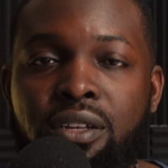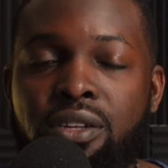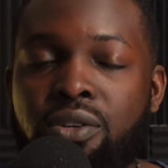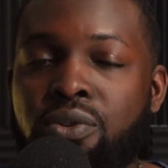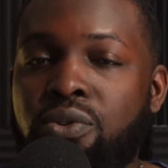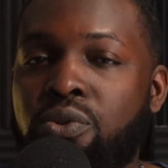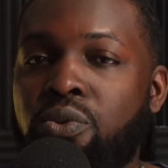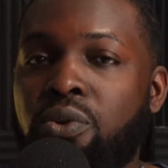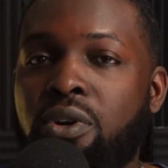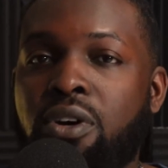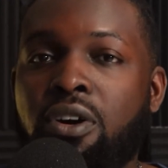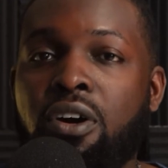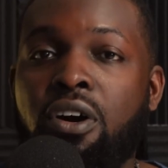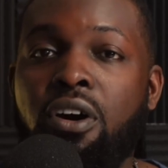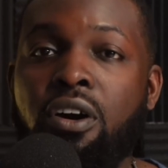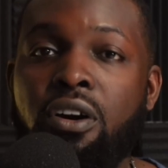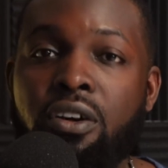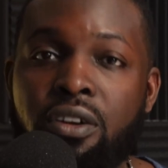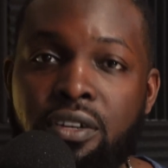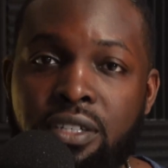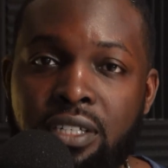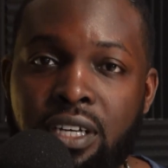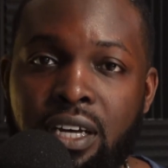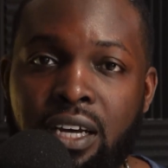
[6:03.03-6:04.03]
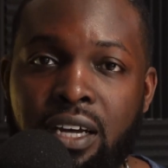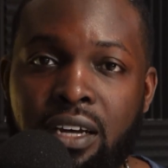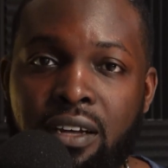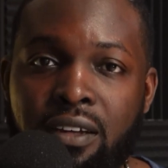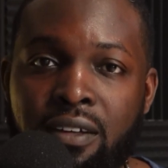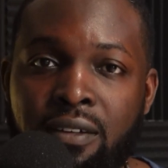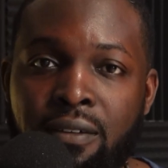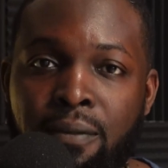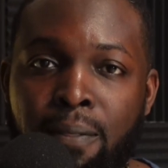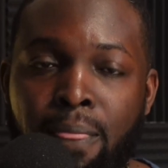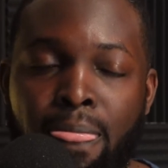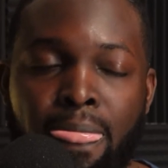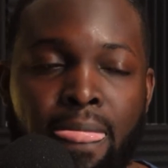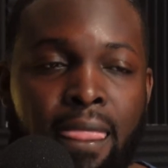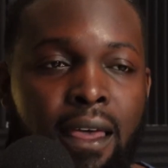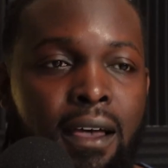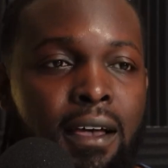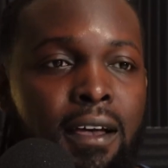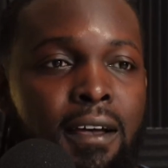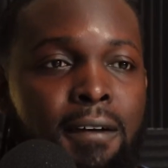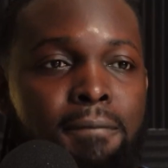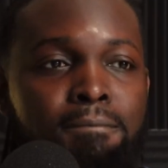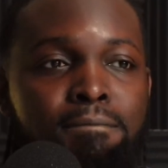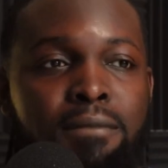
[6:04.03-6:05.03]
due to a heart attack.
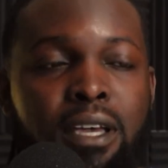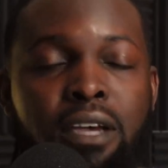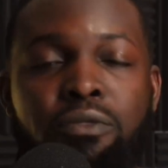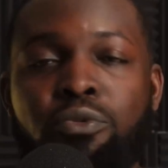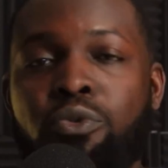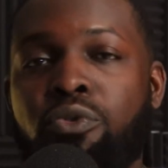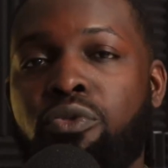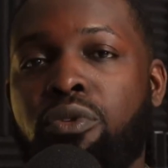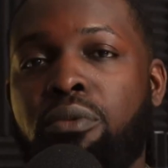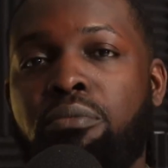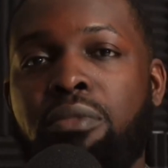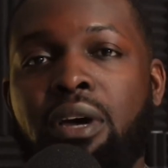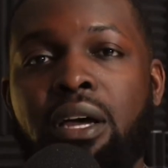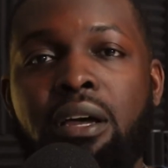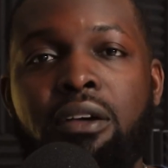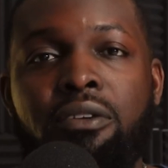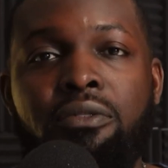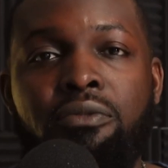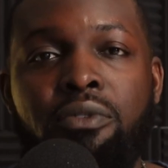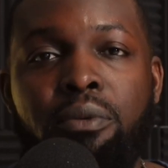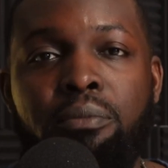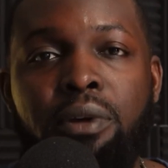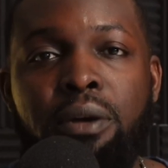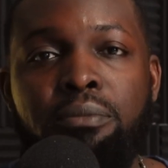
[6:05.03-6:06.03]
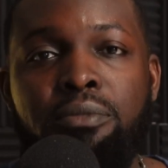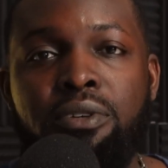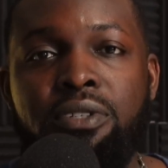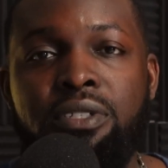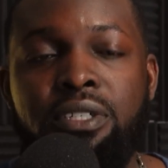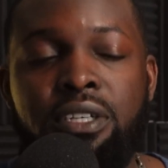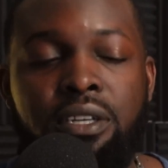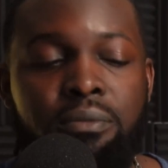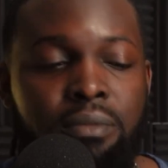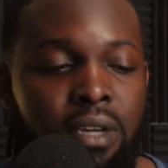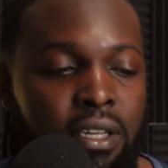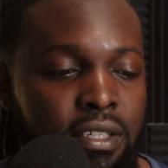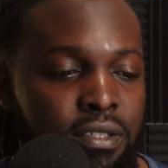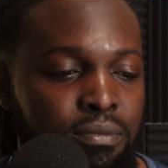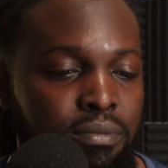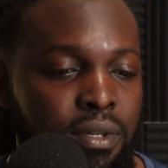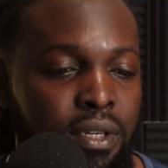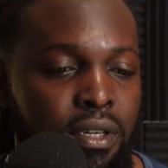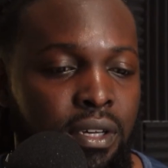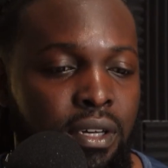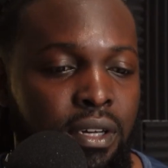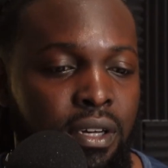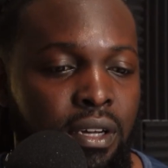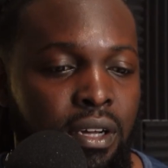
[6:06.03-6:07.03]
Everyone remembers him as
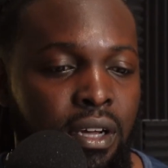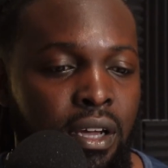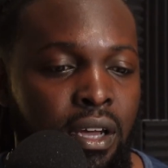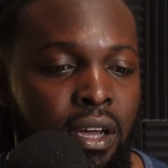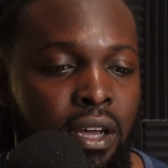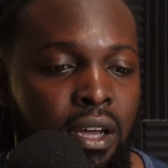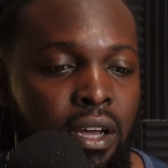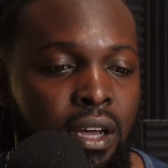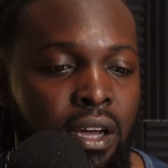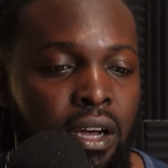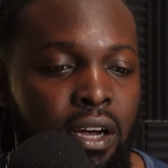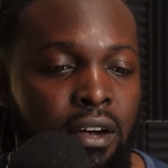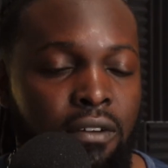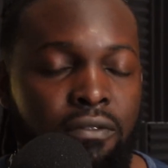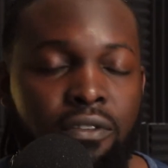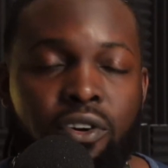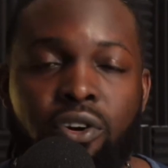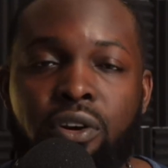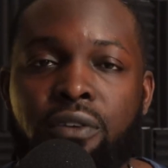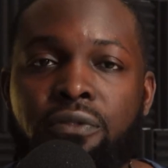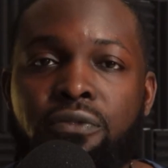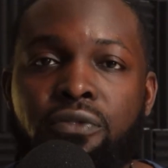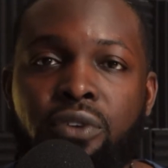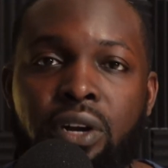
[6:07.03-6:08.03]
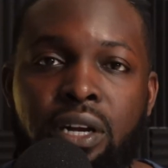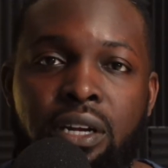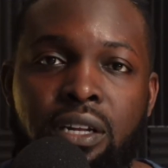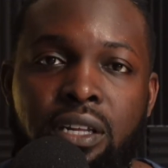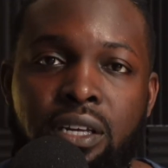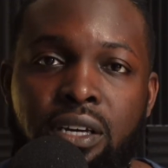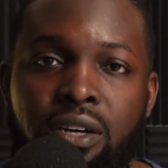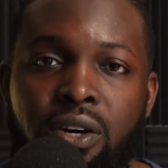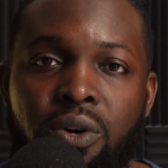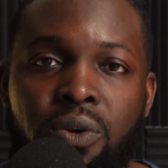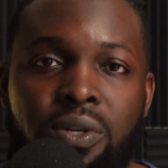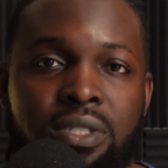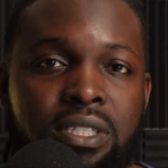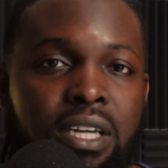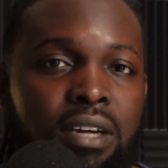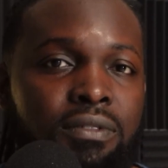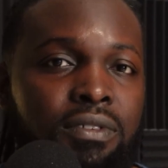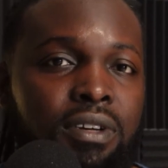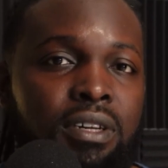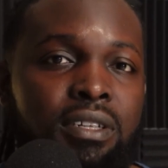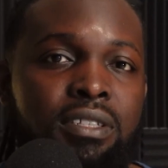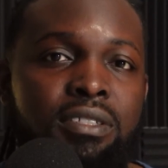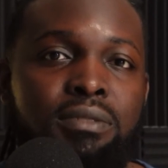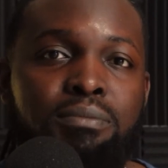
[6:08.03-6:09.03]
being very friendly, always
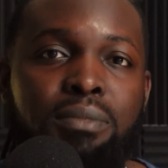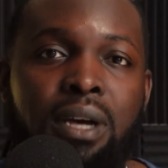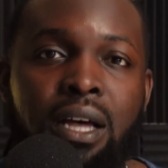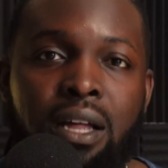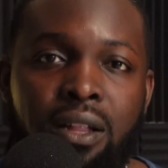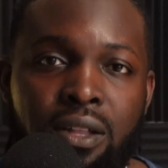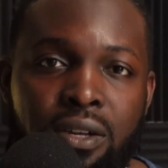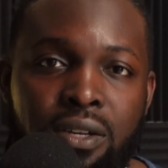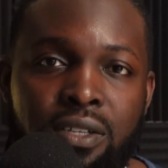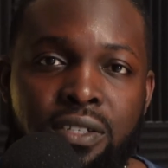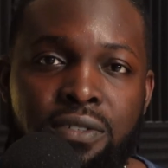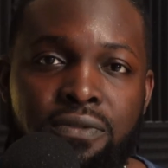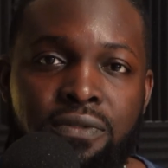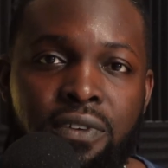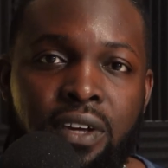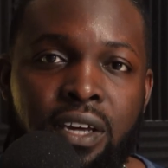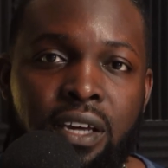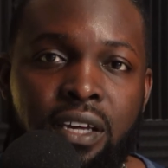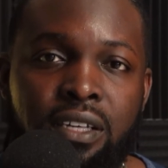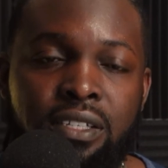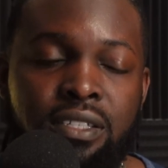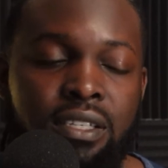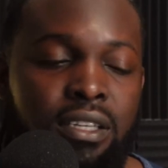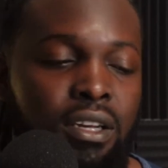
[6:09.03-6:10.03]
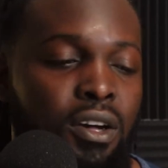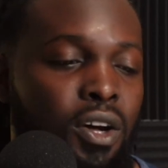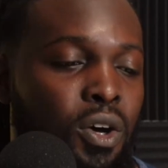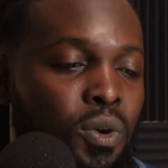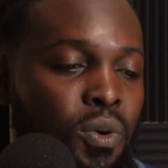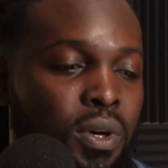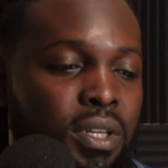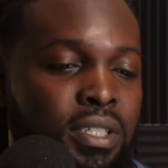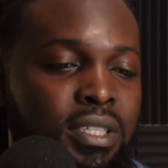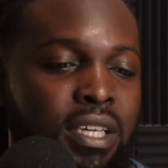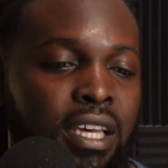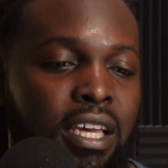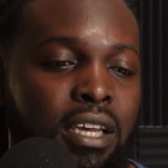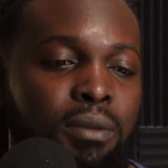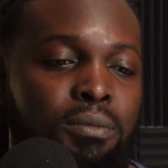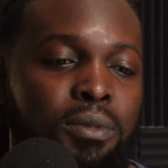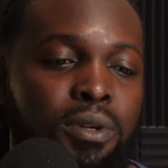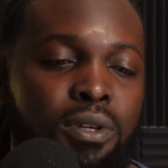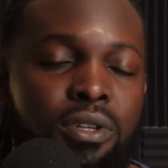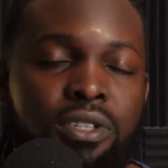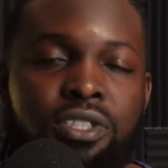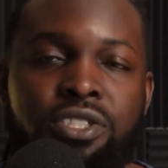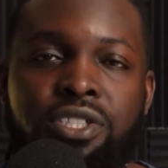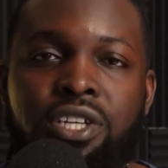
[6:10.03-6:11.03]
having a smile on his face, and always
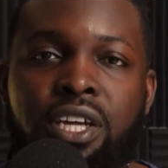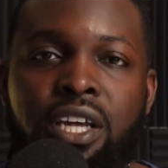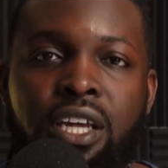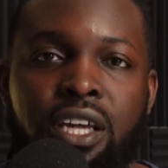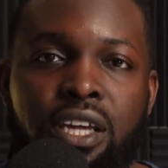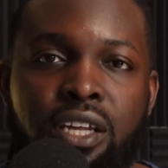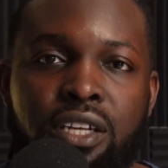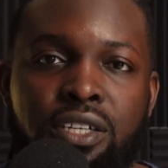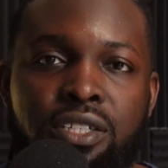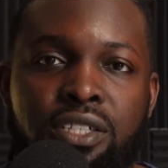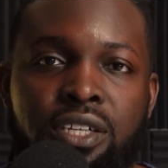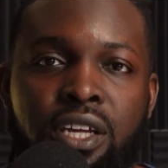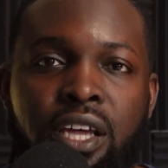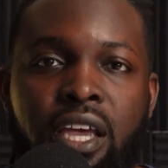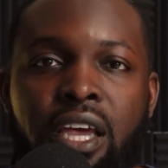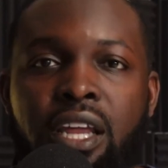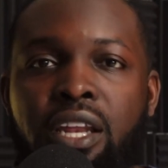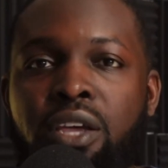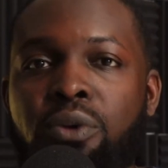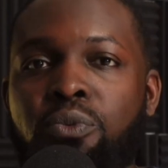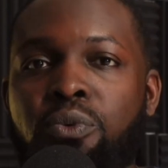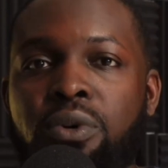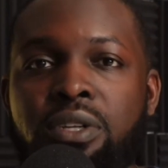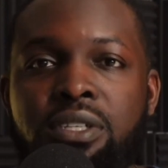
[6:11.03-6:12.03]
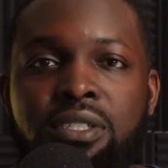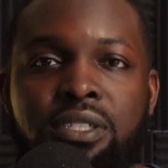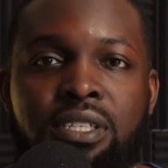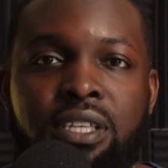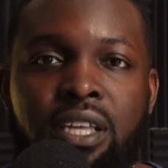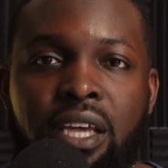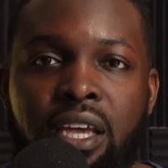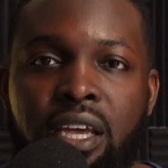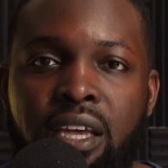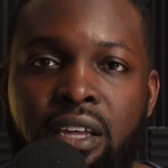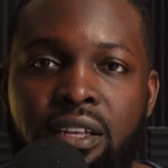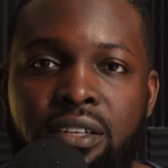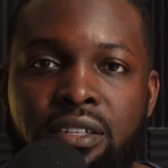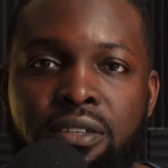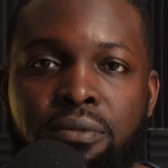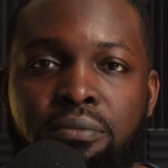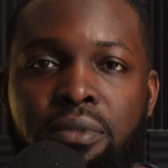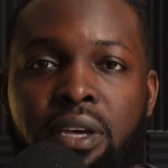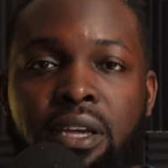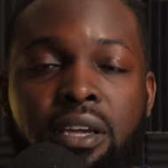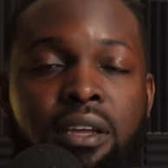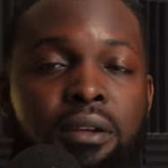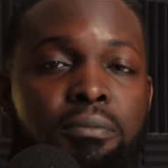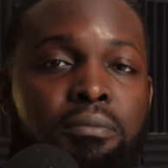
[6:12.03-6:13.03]
able to change anyone's day to
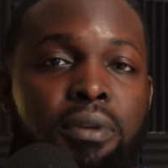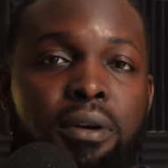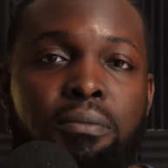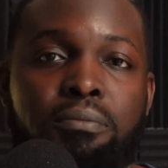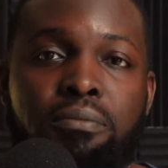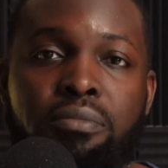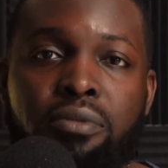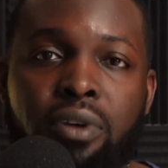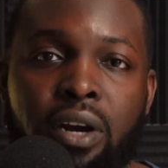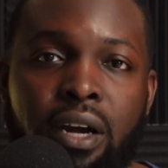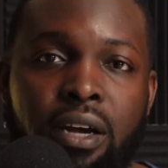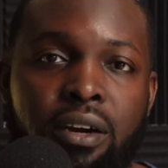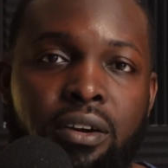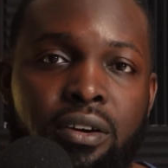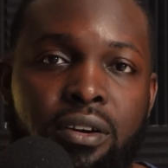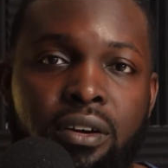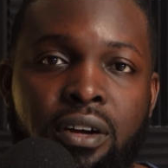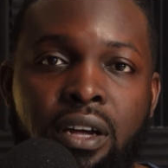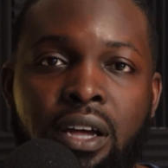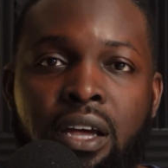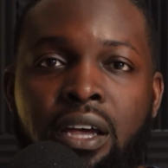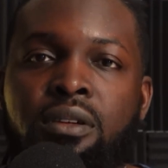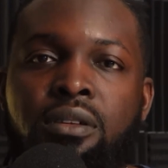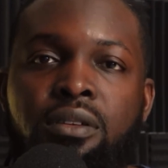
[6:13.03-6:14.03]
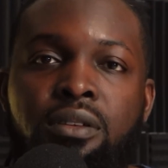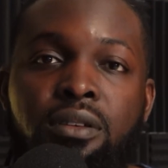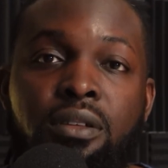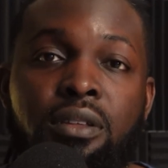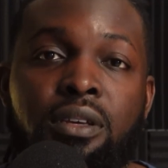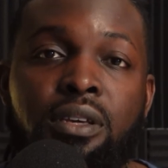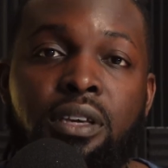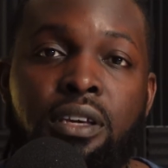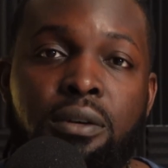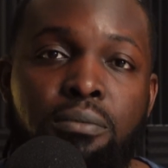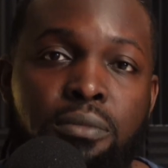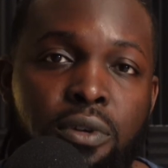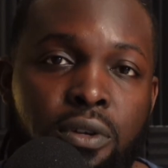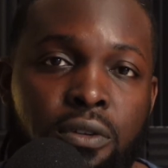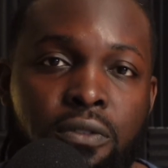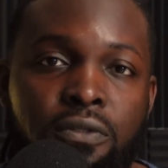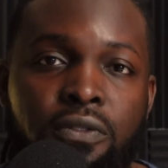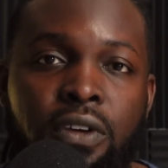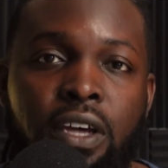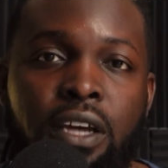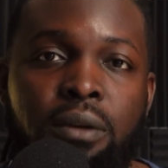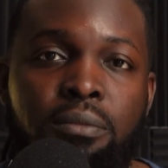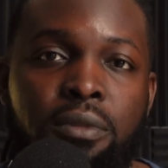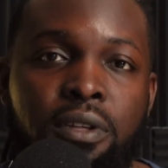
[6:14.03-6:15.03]
make it a bit brighter. To the Kimball
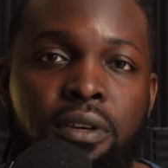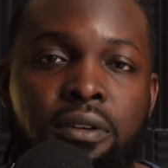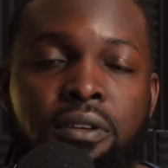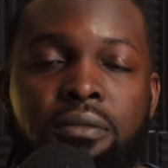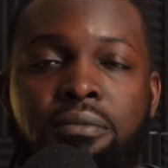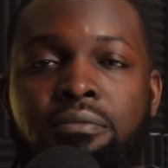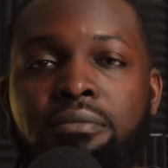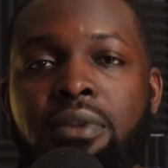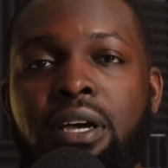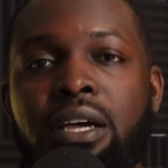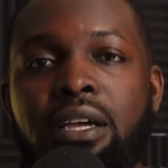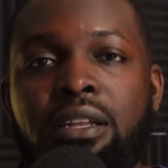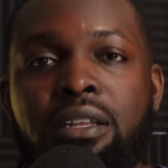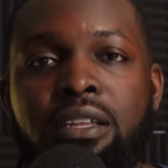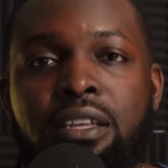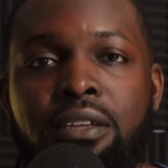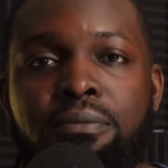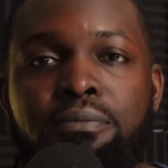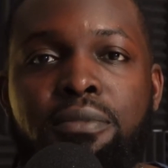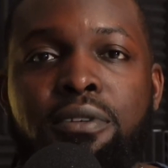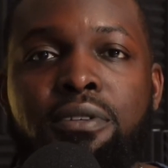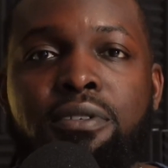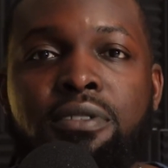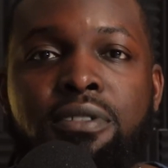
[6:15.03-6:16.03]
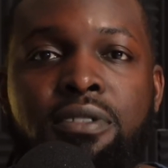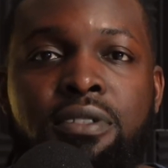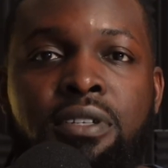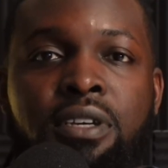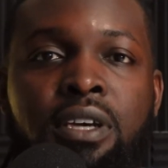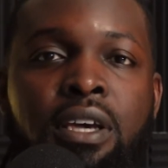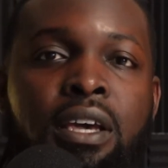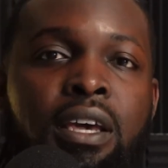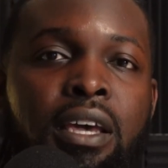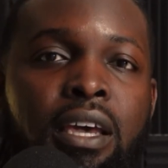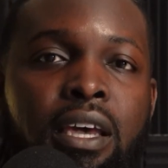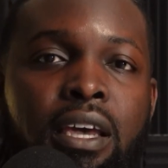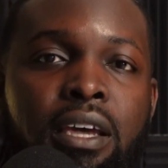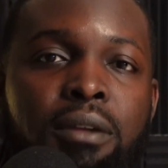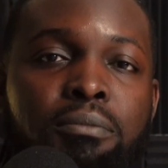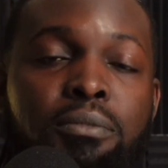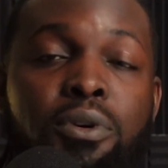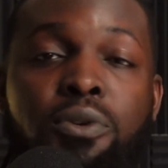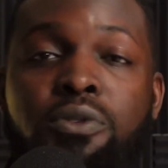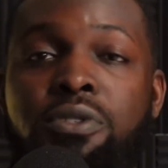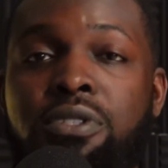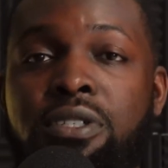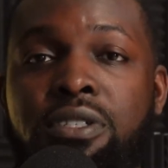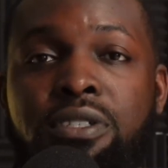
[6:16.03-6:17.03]
family, my deepest and
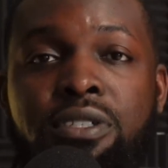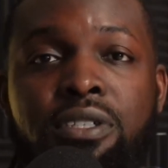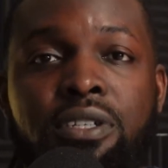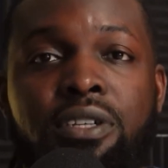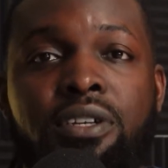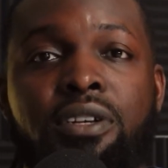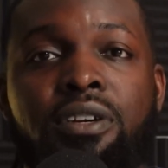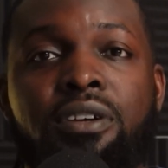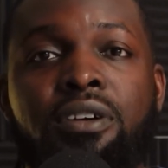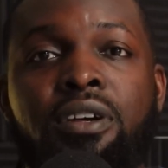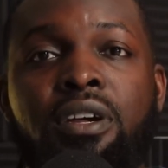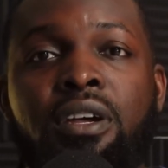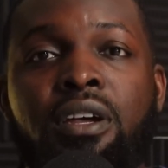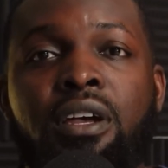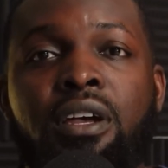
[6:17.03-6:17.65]
most sincere